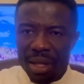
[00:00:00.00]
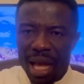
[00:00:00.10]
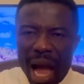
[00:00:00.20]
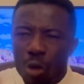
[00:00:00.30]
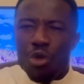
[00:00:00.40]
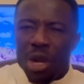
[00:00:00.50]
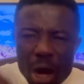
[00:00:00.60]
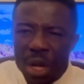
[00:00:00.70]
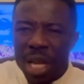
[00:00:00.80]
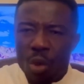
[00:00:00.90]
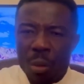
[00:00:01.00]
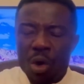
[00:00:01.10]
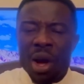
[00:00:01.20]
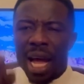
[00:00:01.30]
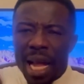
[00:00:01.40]
I could do no more.
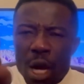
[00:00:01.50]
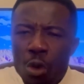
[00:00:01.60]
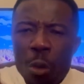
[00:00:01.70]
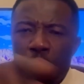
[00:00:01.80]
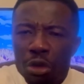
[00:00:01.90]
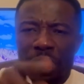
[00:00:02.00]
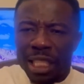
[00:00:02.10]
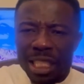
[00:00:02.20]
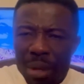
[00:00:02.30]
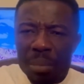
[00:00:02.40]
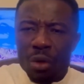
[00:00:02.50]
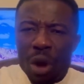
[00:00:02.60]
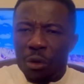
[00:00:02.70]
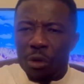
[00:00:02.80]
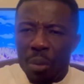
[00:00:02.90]
And no one produces him be the
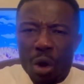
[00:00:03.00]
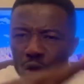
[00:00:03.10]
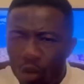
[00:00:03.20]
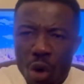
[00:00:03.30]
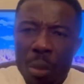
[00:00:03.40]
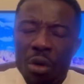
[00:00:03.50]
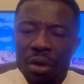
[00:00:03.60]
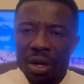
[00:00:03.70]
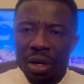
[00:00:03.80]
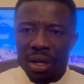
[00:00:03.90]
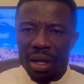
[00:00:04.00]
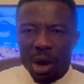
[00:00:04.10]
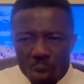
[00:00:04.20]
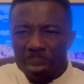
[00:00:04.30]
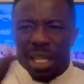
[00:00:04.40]
crowd from my own woman. A
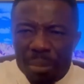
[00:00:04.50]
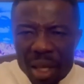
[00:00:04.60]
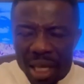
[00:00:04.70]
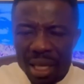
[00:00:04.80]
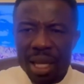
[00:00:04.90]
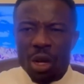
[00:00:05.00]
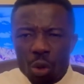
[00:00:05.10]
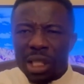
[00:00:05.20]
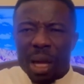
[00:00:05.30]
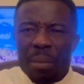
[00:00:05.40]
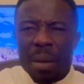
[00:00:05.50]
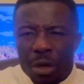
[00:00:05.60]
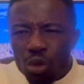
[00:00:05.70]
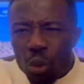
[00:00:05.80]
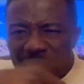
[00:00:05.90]
comedy be. We shall be a bit
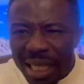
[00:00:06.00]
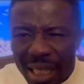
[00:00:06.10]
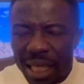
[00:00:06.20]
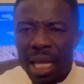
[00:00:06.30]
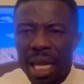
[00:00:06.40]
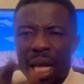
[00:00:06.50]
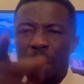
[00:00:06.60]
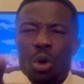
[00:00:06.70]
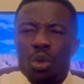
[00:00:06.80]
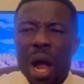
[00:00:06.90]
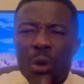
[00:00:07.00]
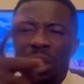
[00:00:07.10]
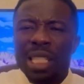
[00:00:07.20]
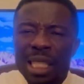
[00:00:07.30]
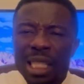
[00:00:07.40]
swatty. A big crowd
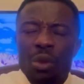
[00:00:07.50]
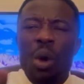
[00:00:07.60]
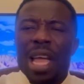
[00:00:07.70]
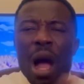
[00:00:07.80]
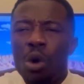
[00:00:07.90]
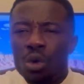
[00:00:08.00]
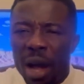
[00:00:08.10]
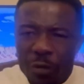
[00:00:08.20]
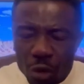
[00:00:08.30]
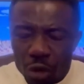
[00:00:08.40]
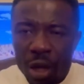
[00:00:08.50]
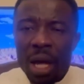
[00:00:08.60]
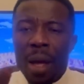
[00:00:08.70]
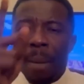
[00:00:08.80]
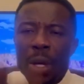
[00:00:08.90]
20 Wayako craft force.
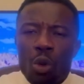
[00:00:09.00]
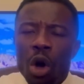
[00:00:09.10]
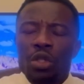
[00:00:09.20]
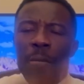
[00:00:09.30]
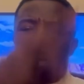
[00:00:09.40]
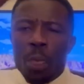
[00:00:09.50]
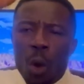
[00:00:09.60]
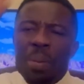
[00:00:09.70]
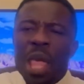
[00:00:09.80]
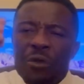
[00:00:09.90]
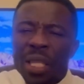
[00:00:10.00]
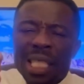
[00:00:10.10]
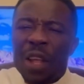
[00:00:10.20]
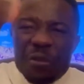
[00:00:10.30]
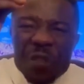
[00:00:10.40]
Because
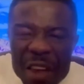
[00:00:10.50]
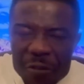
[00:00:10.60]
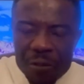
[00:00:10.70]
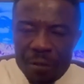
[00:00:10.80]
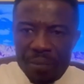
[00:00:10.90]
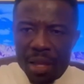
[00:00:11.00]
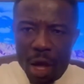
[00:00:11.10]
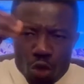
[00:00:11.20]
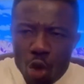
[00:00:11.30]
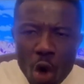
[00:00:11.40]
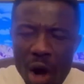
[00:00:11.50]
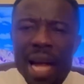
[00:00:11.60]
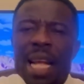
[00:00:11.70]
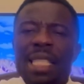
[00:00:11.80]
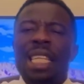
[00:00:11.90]
Obiacasini 5. A go and
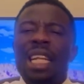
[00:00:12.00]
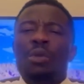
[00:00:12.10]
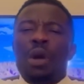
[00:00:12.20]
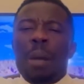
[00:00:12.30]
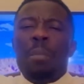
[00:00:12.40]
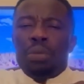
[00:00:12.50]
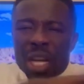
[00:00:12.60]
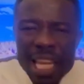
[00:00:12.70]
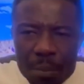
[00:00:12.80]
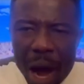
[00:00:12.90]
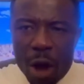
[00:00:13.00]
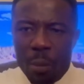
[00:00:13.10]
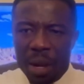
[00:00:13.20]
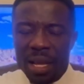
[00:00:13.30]
a sinning a breaky bar copper.